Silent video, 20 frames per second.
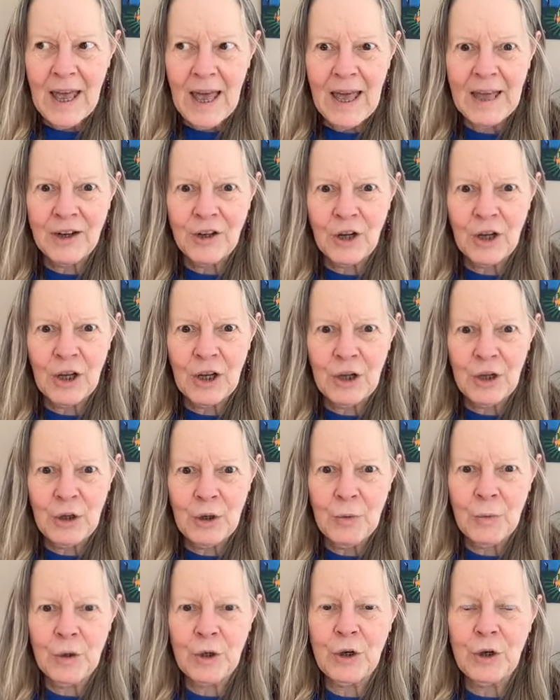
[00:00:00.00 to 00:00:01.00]
And
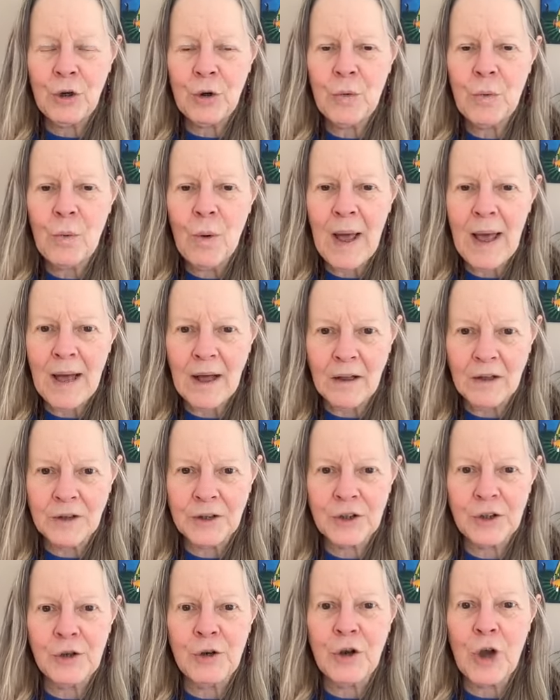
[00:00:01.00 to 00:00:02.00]
you would do well
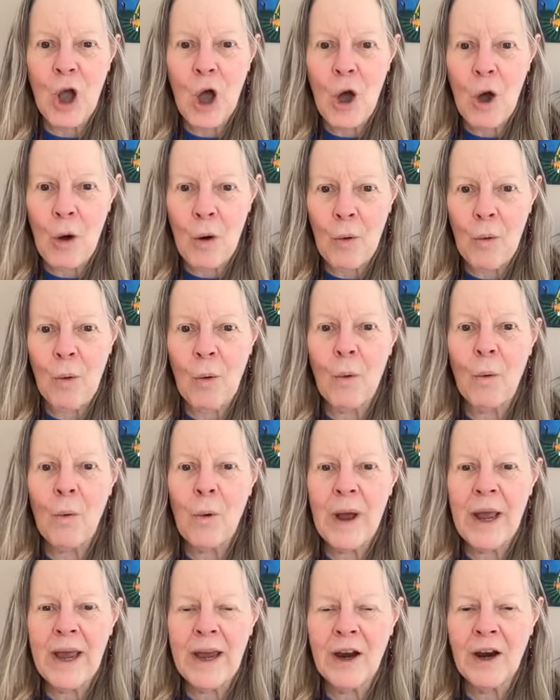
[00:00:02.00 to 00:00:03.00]
to know
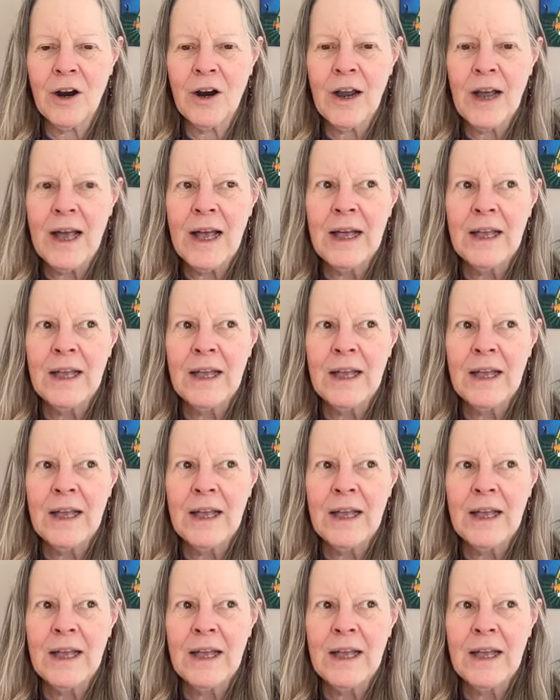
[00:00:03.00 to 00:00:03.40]
where